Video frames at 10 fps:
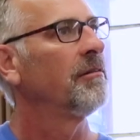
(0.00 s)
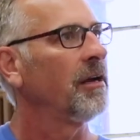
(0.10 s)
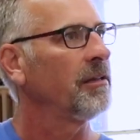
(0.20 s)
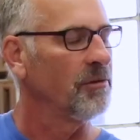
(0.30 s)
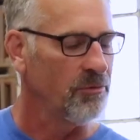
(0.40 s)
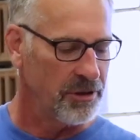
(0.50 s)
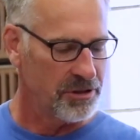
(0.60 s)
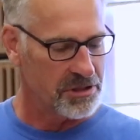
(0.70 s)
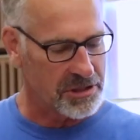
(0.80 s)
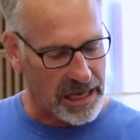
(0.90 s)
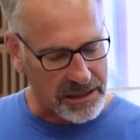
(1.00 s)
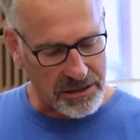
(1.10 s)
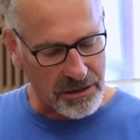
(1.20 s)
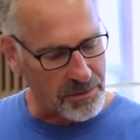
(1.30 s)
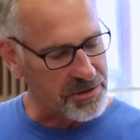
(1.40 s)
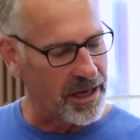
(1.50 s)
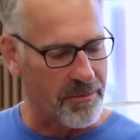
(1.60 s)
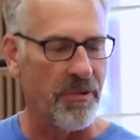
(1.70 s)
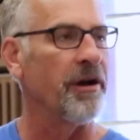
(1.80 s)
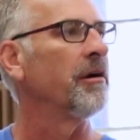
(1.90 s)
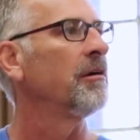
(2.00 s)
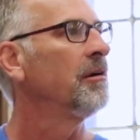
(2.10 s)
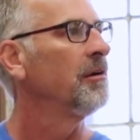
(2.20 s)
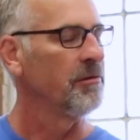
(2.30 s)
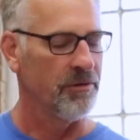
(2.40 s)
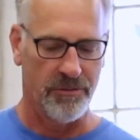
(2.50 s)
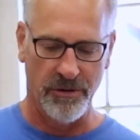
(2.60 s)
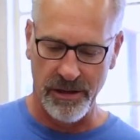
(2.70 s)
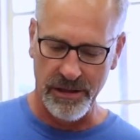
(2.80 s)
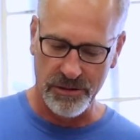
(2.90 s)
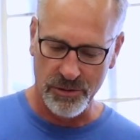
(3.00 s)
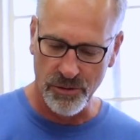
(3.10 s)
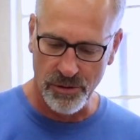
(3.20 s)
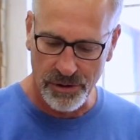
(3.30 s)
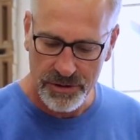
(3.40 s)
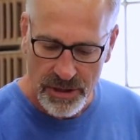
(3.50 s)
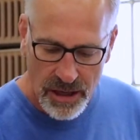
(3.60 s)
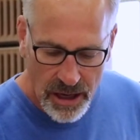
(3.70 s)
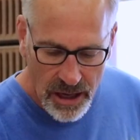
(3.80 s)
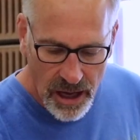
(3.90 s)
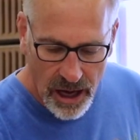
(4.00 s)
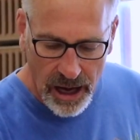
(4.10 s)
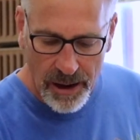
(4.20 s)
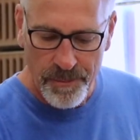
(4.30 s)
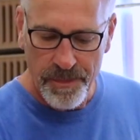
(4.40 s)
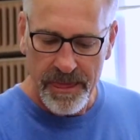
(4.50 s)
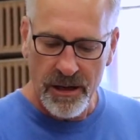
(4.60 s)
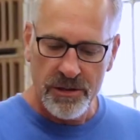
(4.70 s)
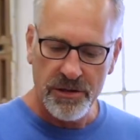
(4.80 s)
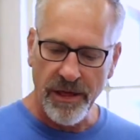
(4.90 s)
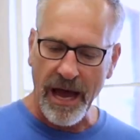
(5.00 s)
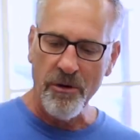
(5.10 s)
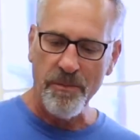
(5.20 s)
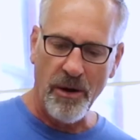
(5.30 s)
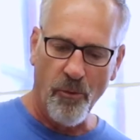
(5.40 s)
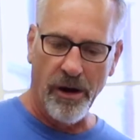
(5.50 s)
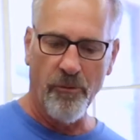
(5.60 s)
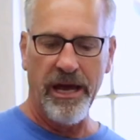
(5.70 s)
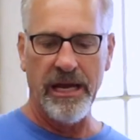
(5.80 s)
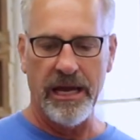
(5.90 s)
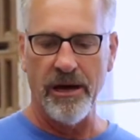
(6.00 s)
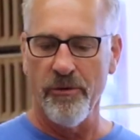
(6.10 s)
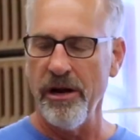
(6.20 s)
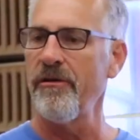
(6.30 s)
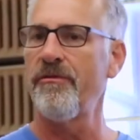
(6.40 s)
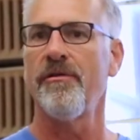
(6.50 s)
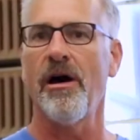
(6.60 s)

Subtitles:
right? The wood just kind of sculpts like butter with one of these tools. So that would be one way to get rid of